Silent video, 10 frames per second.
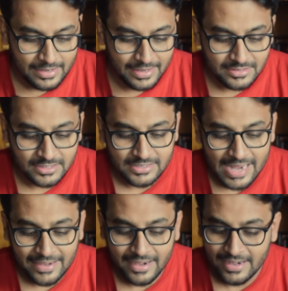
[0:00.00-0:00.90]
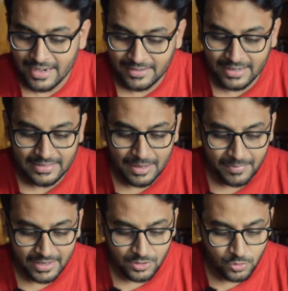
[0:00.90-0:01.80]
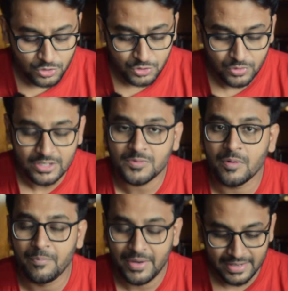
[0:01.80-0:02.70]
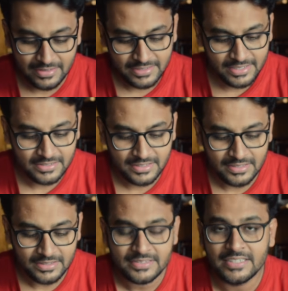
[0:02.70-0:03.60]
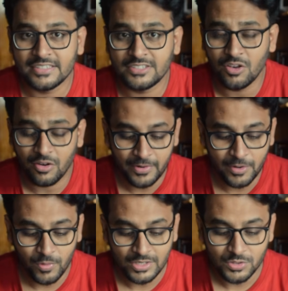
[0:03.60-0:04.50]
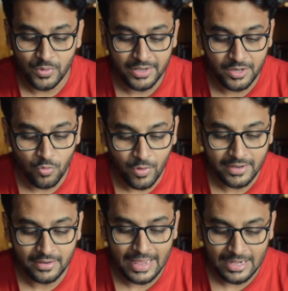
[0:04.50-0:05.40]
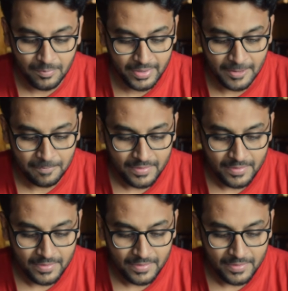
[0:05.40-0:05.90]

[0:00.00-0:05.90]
Next is Schneider Electric. They have taken two students from BTech CSE. CTC offered was 21 LPA.